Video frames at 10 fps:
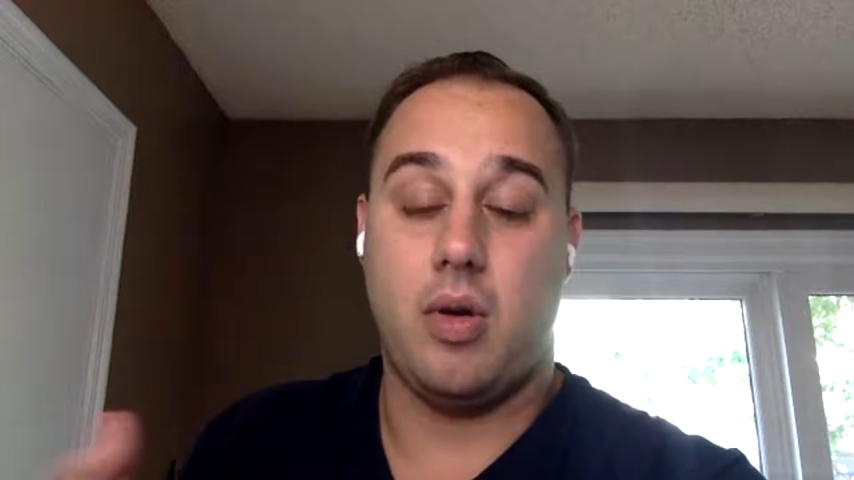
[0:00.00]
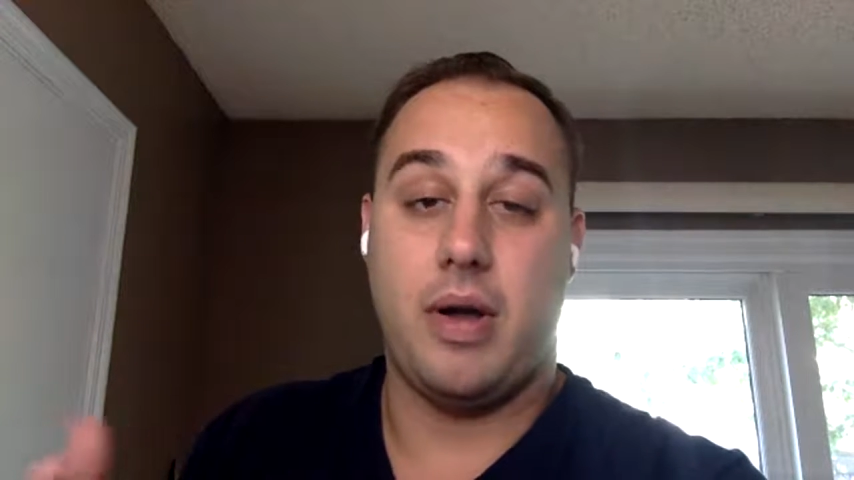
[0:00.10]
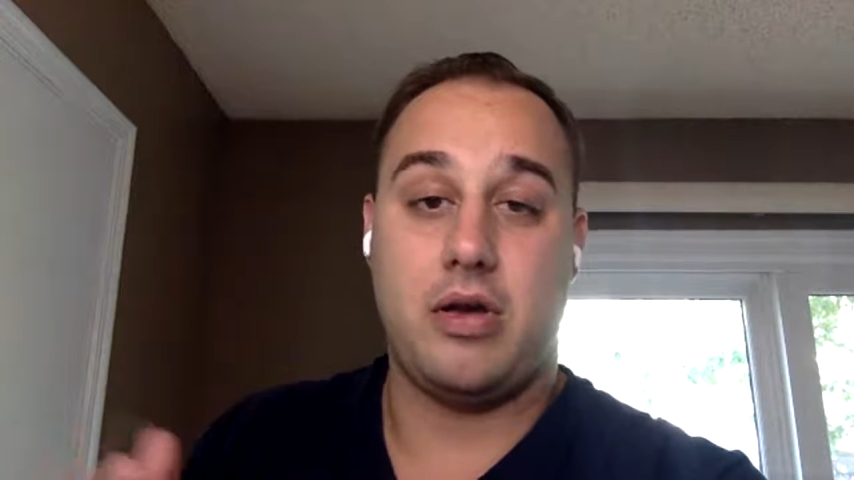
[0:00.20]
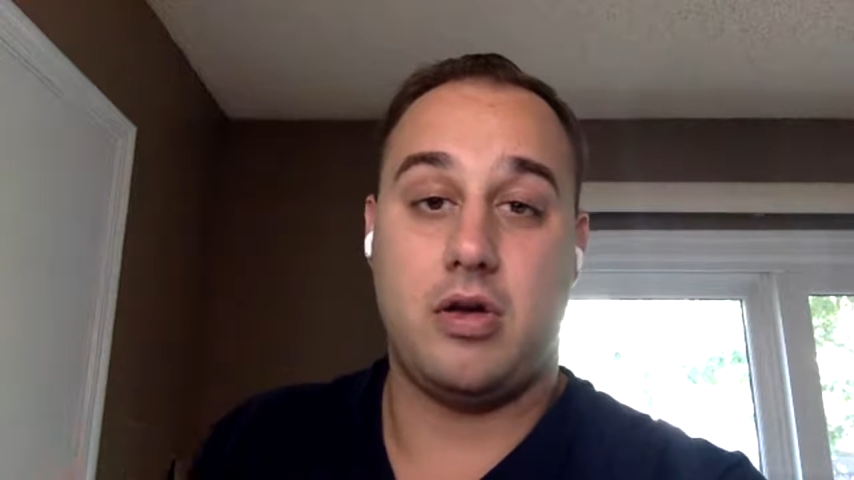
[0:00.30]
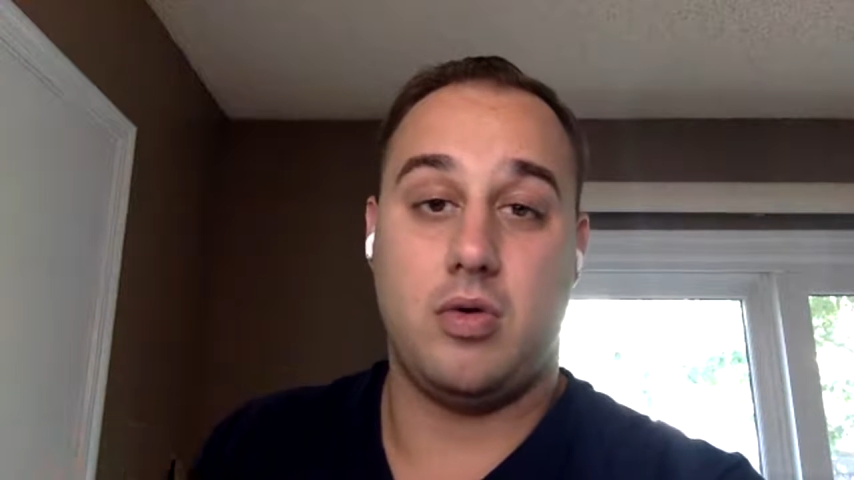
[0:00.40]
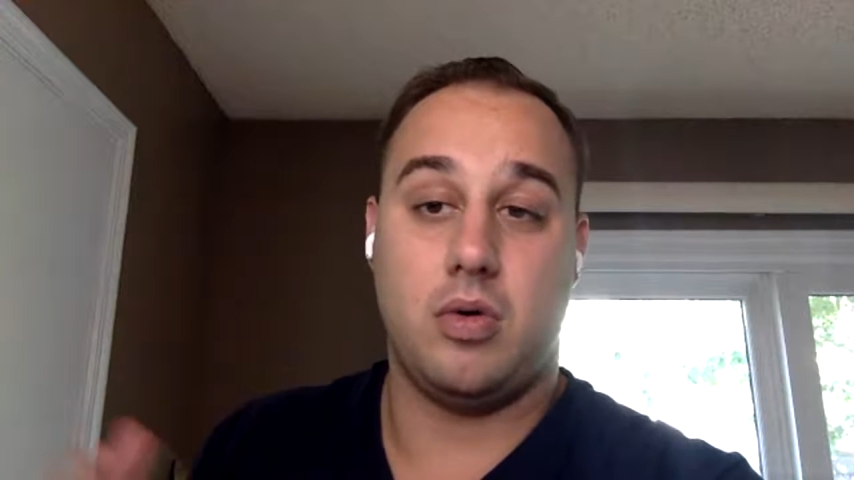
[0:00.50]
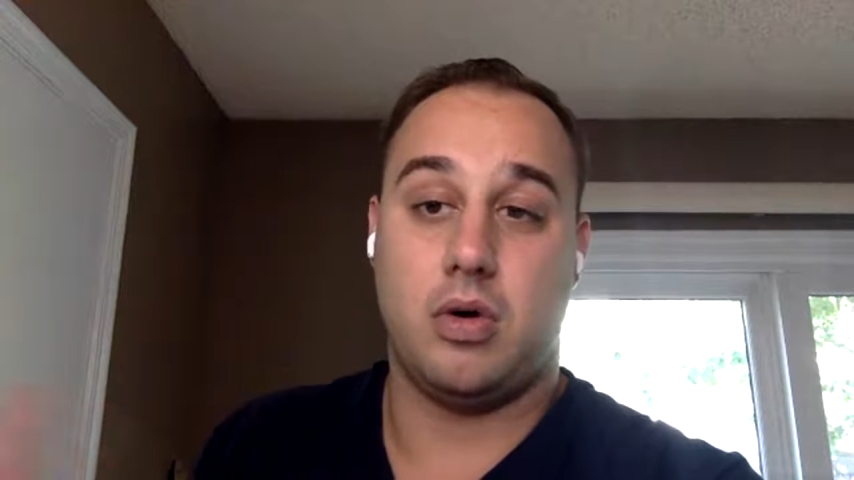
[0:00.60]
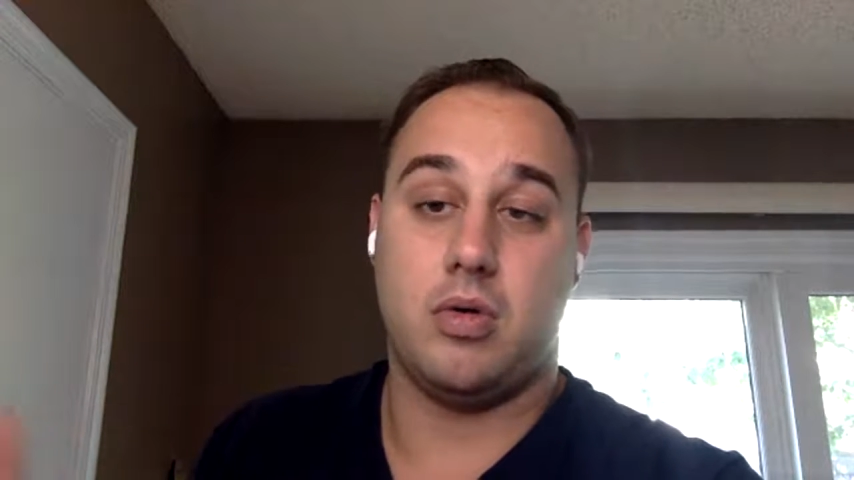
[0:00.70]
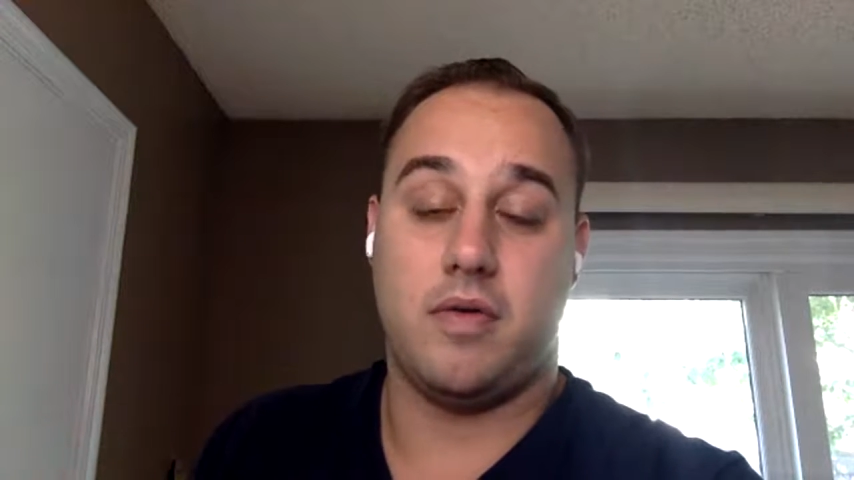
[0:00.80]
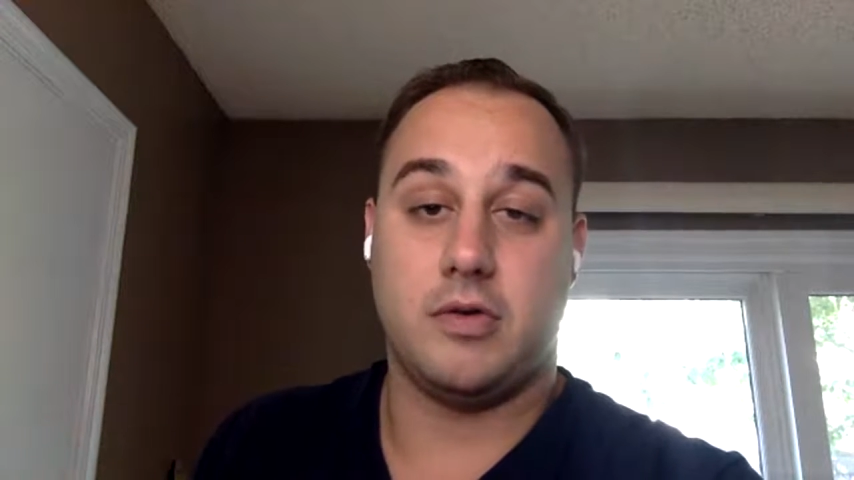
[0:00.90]
about you or
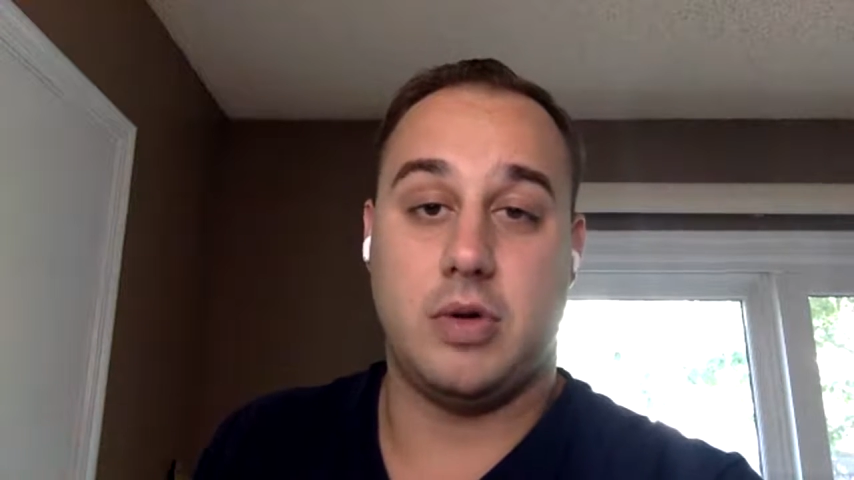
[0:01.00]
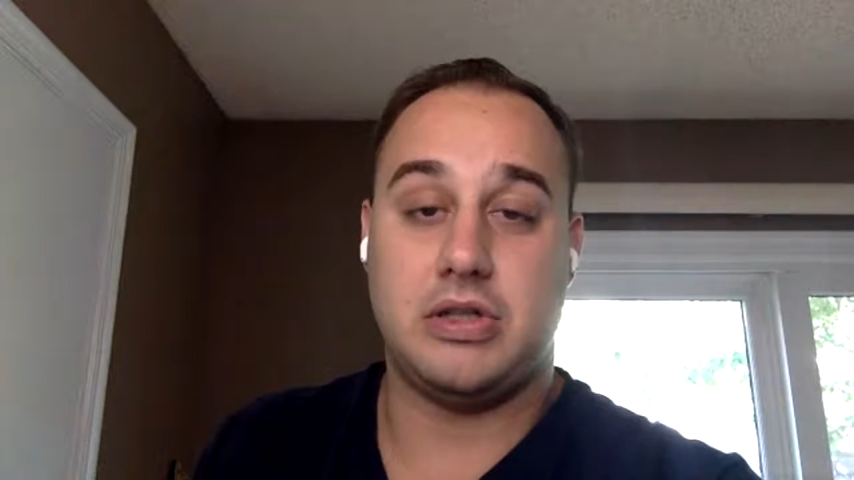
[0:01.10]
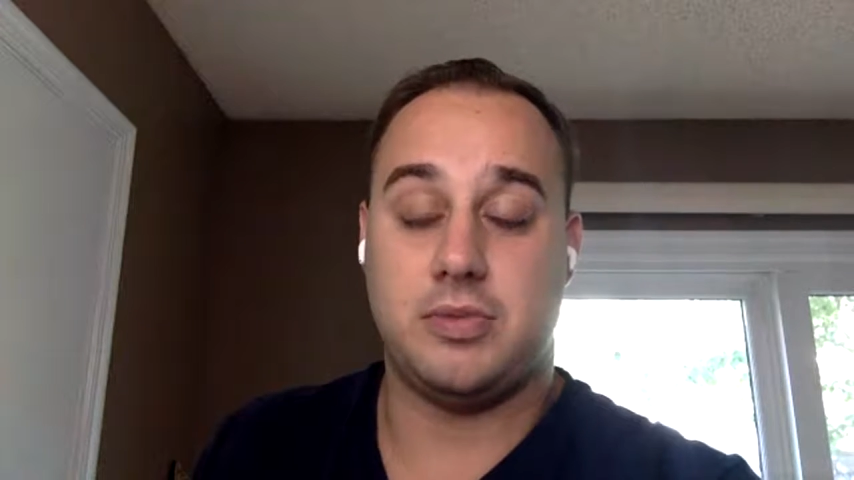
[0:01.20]
whoever's watching this,